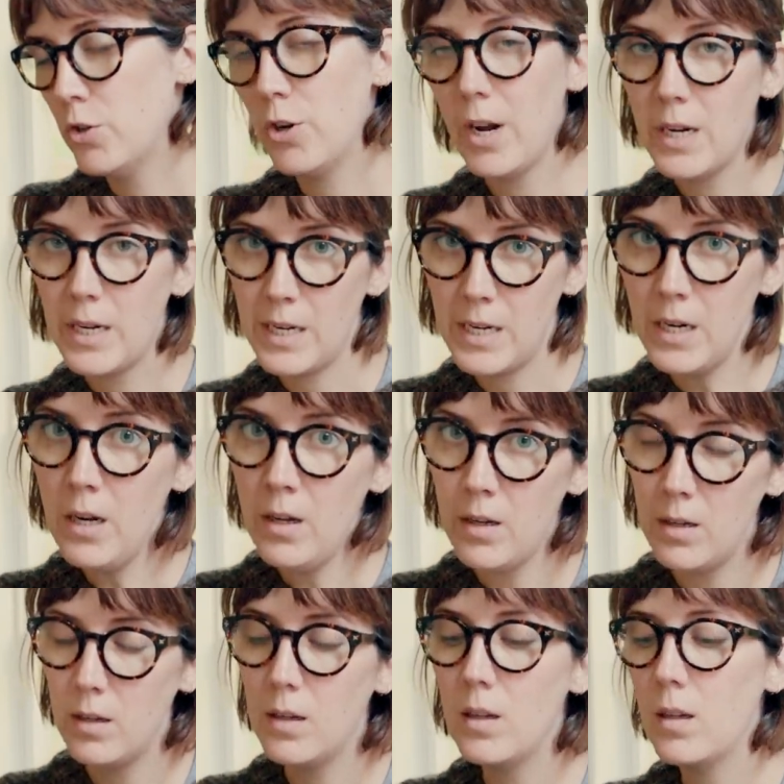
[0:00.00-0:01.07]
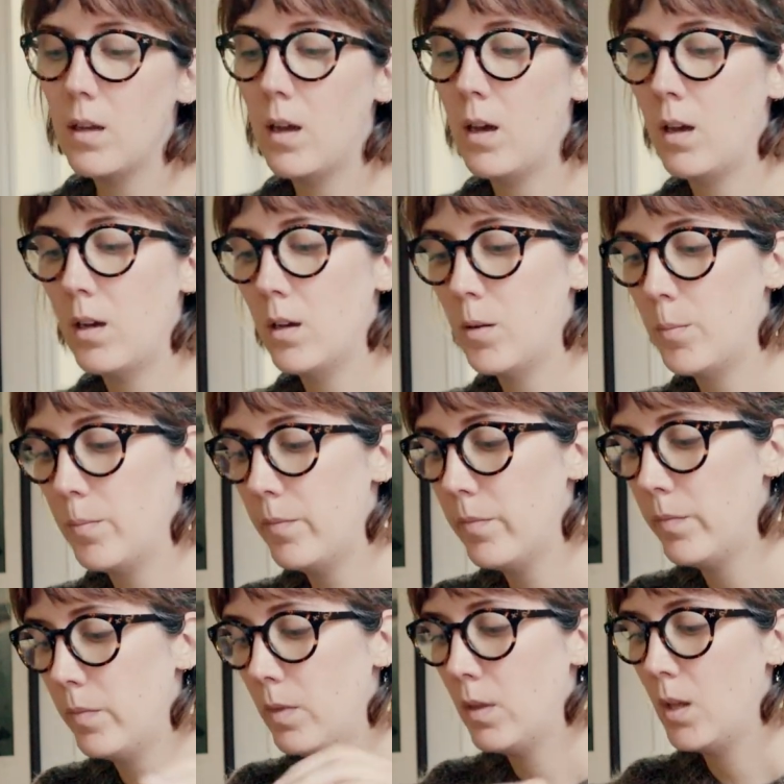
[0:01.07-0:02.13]
was a trade, um,
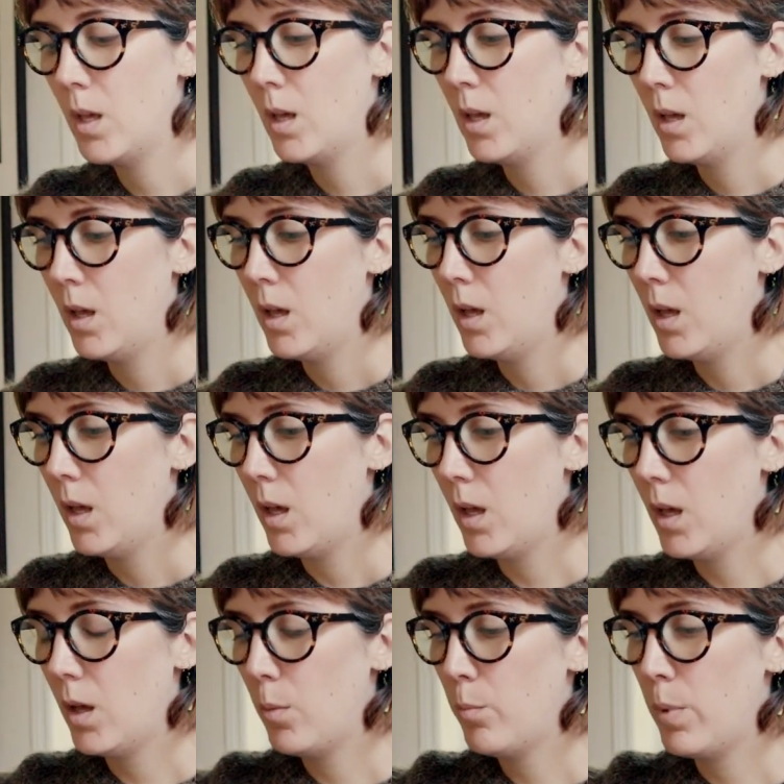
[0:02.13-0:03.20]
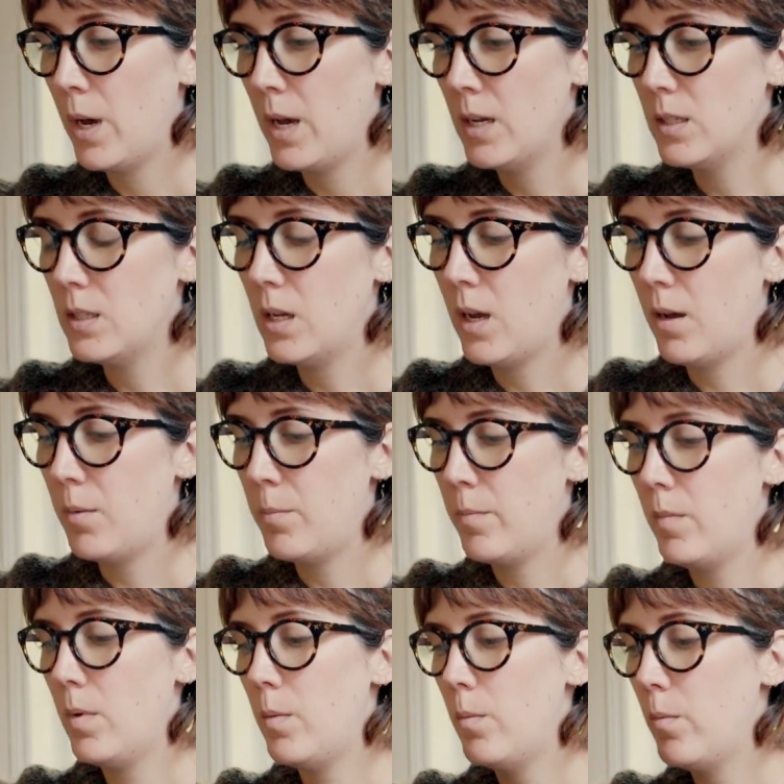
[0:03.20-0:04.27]
but
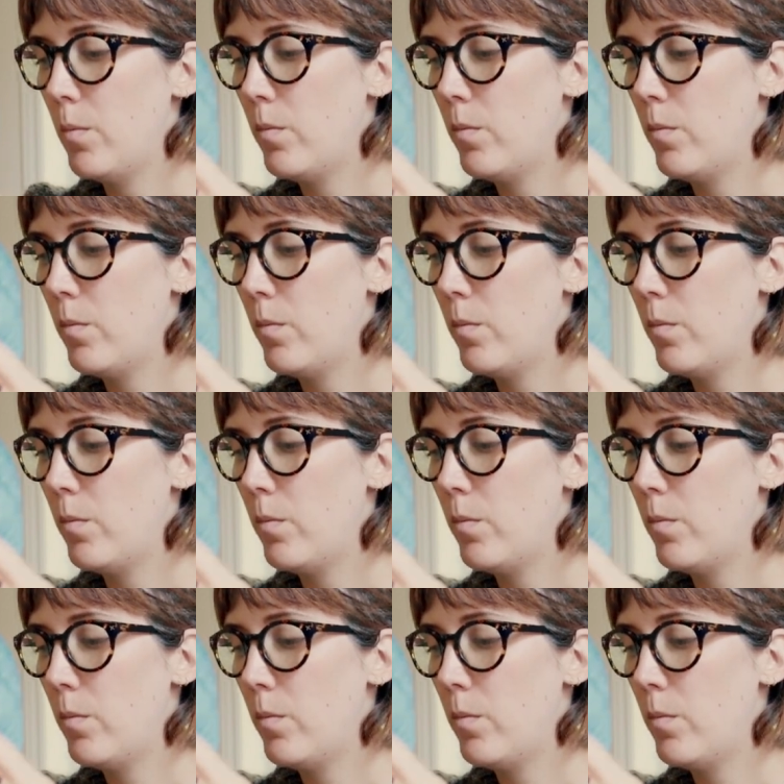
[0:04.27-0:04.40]
um,